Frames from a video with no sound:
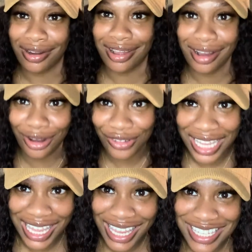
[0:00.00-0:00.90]
cone
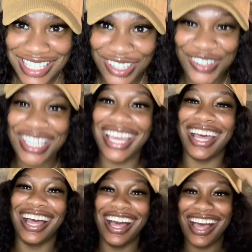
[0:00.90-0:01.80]
head. So
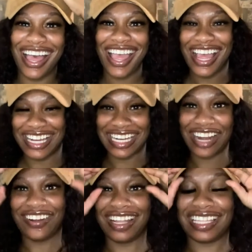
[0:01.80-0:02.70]
yeah,
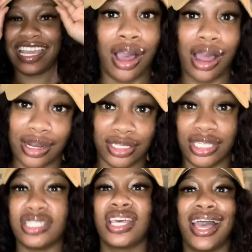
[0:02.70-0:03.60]
that right there.
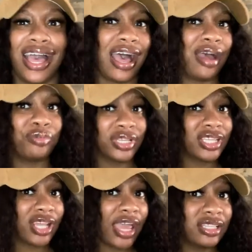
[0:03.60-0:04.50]
Regardless, I really
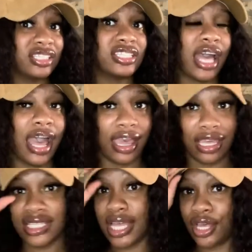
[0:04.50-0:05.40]
like this hat.
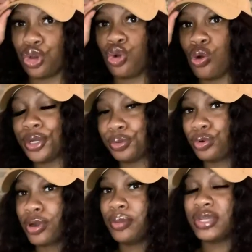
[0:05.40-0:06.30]
It's like corduroy